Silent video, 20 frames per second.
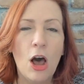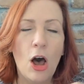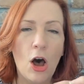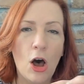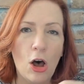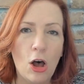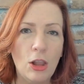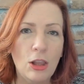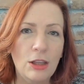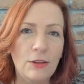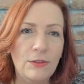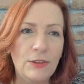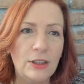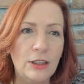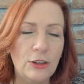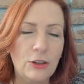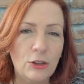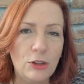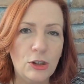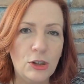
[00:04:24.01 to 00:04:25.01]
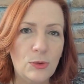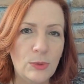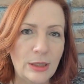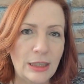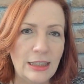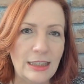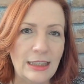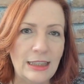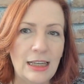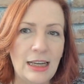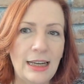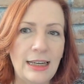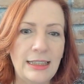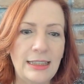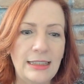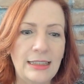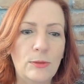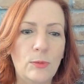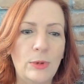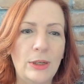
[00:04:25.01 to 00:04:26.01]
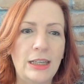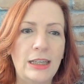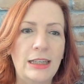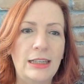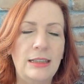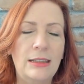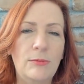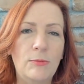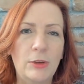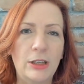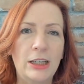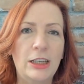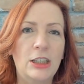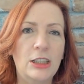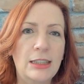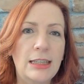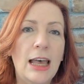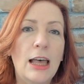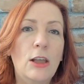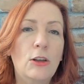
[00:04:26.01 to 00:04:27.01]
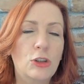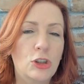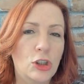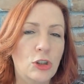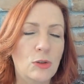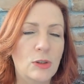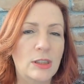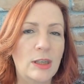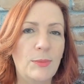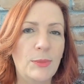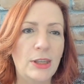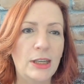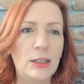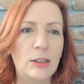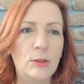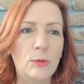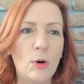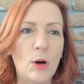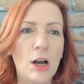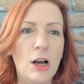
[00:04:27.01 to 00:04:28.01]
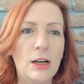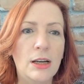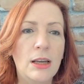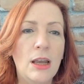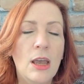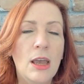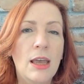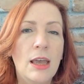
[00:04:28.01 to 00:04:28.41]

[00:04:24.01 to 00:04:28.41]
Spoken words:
all of the little squiggly lines when it tells you something's wrong.